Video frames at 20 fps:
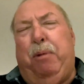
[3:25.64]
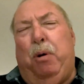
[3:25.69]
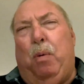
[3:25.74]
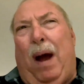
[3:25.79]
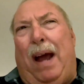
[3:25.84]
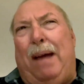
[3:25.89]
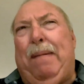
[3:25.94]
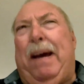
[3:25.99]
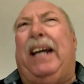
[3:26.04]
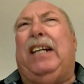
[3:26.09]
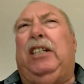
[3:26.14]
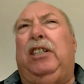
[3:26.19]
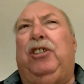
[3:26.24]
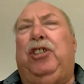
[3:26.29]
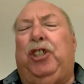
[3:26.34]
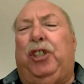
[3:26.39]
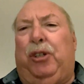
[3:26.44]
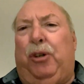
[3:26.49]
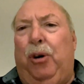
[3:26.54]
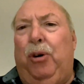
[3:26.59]
way back
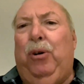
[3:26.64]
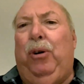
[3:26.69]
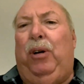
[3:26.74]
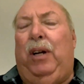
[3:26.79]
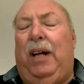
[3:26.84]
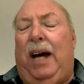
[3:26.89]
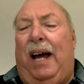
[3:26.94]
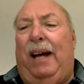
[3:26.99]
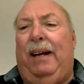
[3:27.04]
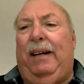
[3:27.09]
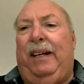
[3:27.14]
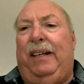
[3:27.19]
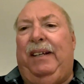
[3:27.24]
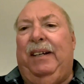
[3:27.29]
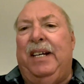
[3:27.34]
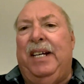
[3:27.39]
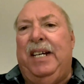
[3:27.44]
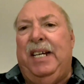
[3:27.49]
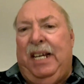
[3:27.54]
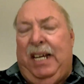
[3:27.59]
at school.
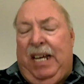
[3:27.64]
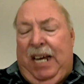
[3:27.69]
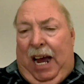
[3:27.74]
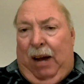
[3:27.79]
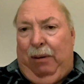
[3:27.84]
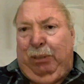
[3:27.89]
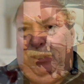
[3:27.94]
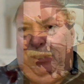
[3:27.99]
I